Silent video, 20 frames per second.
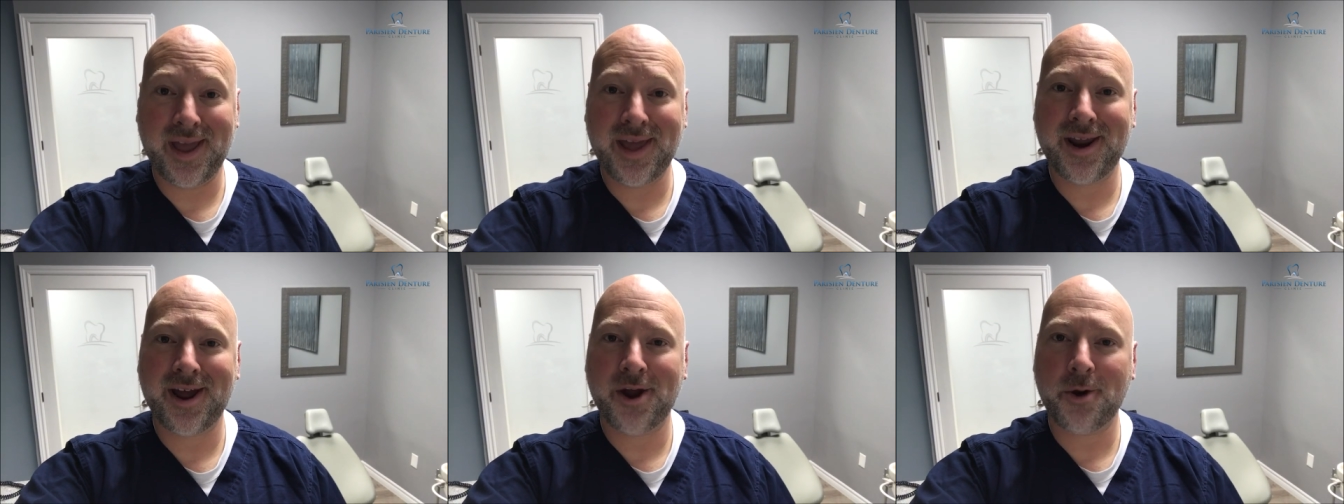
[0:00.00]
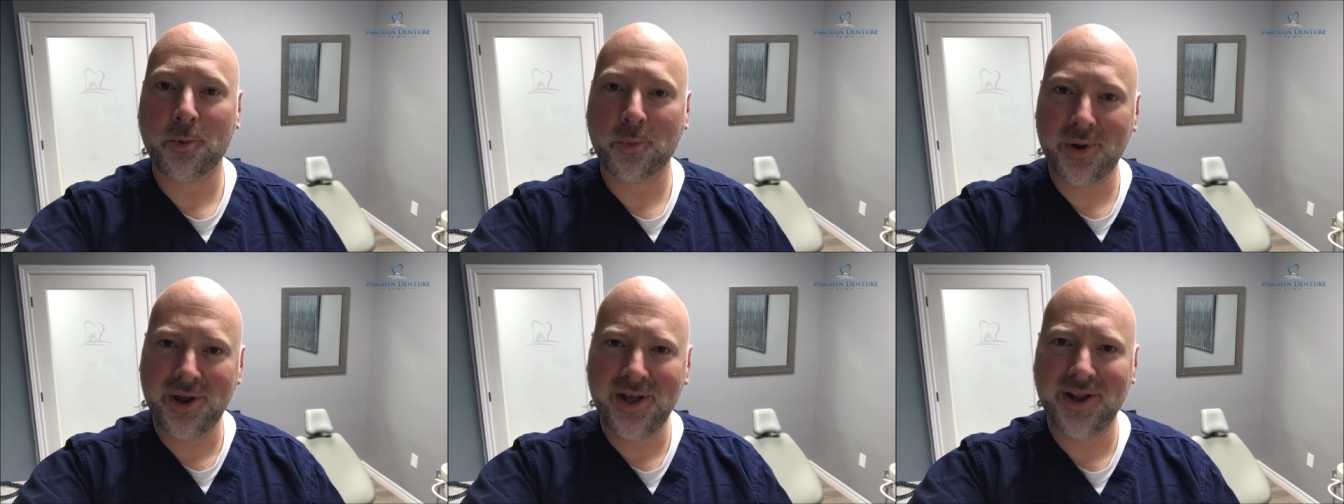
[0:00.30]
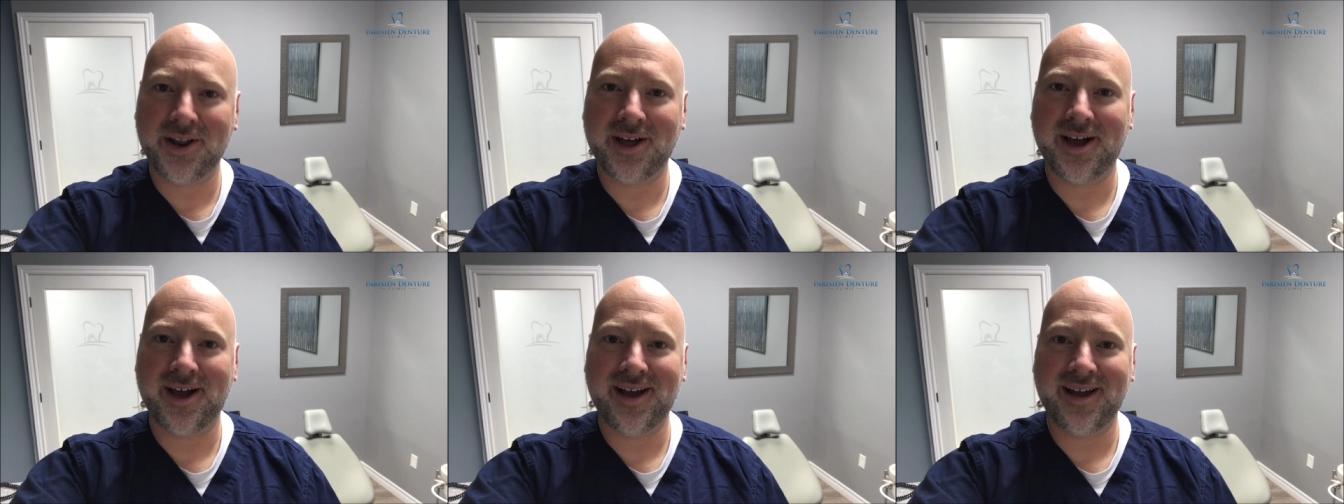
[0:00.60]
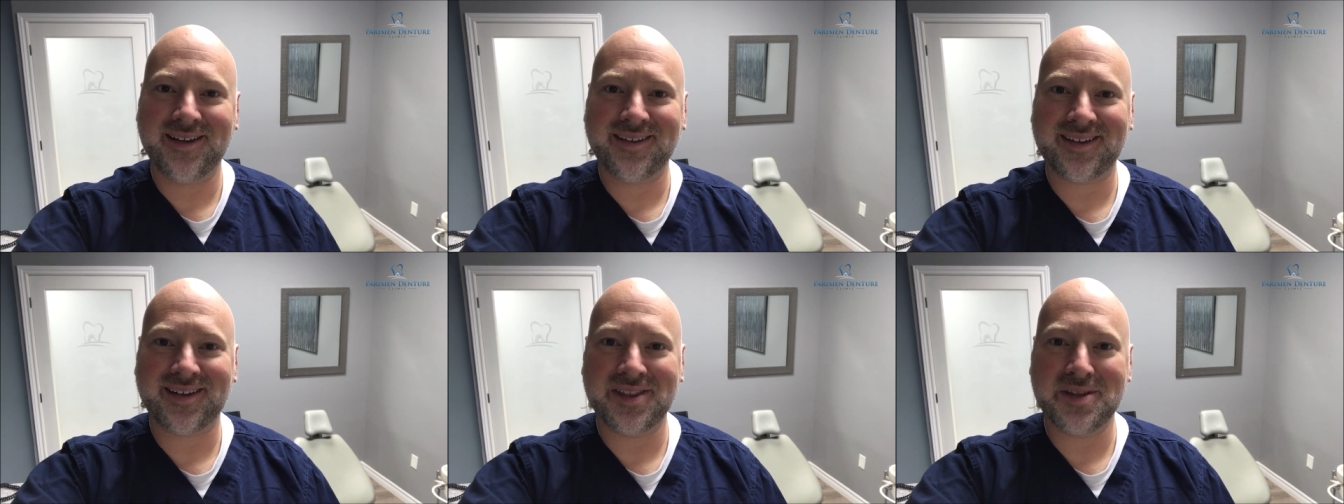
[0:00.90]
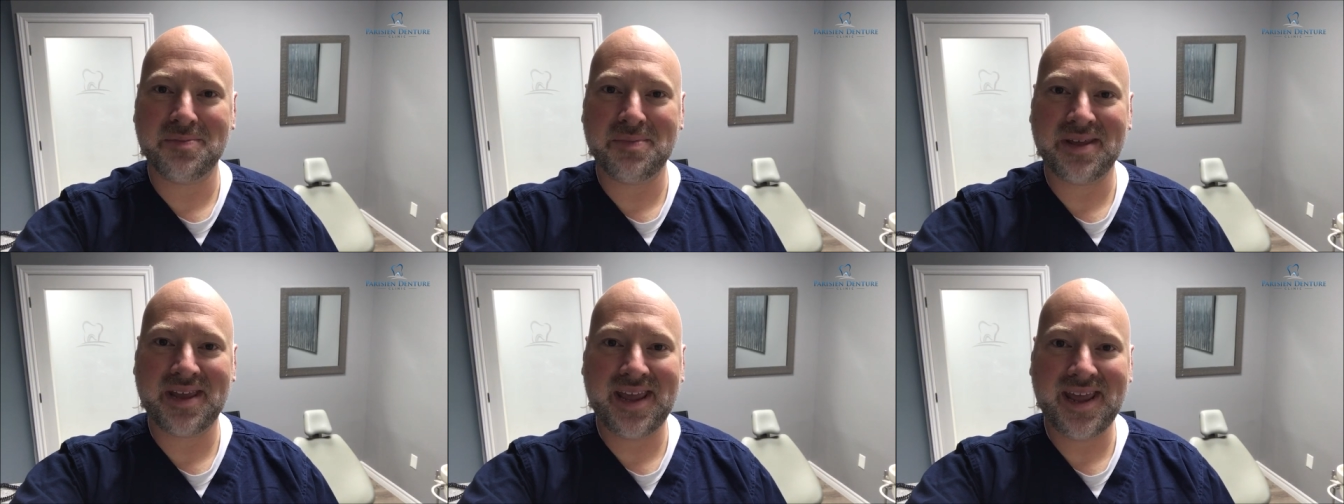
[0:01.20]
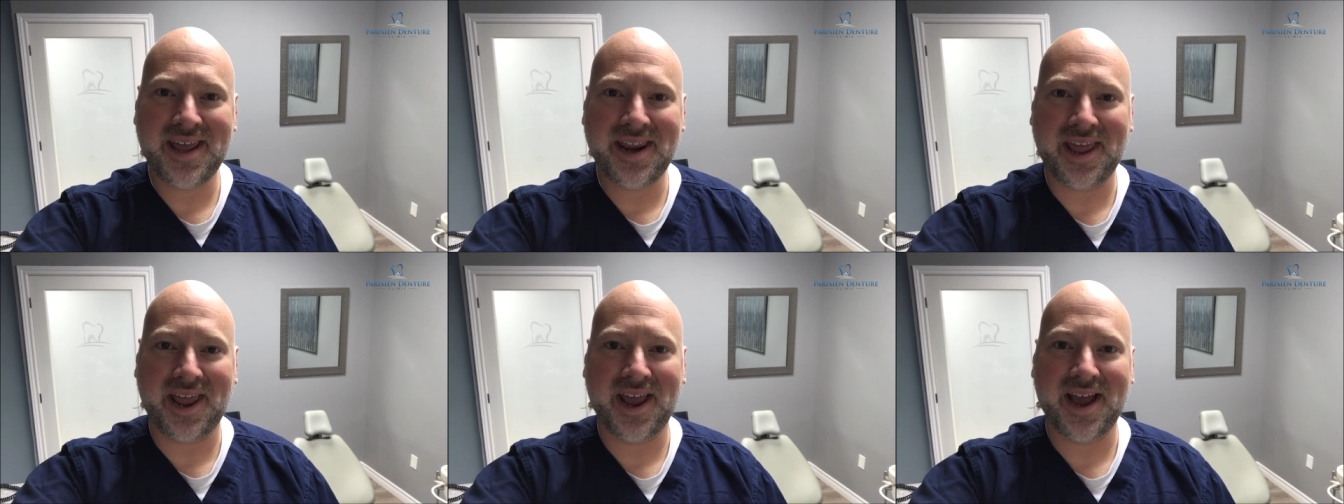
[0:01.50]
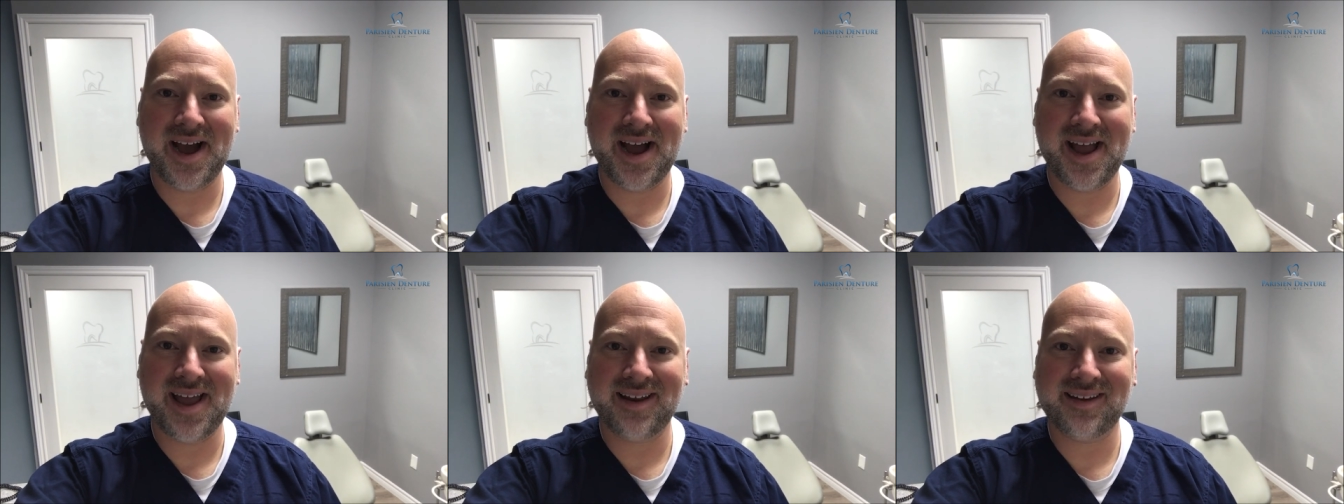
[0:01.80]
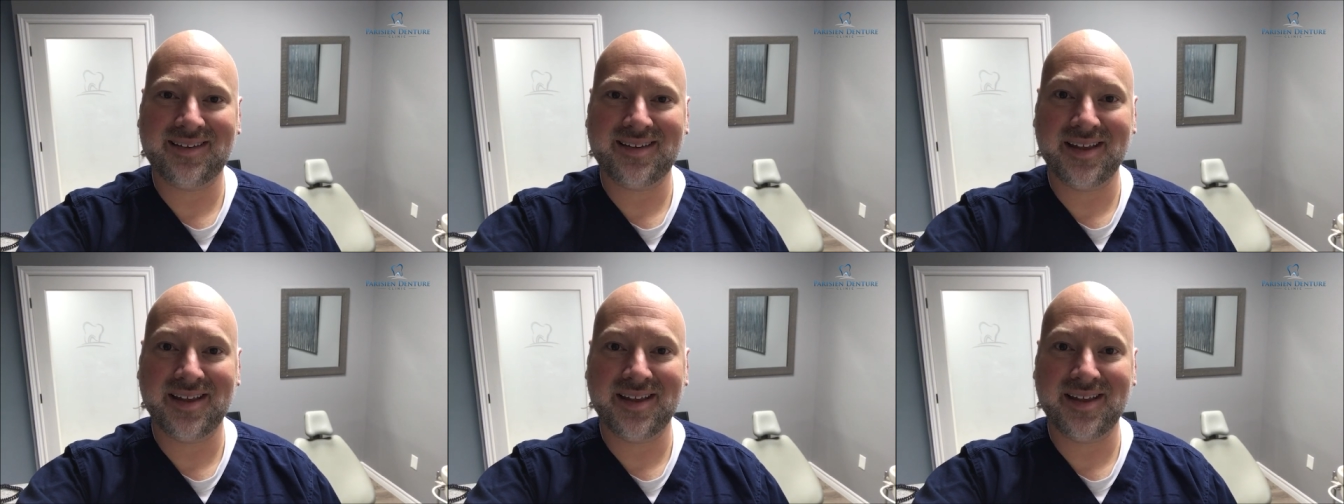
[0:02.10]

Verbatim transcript: and I realized in the beginning I had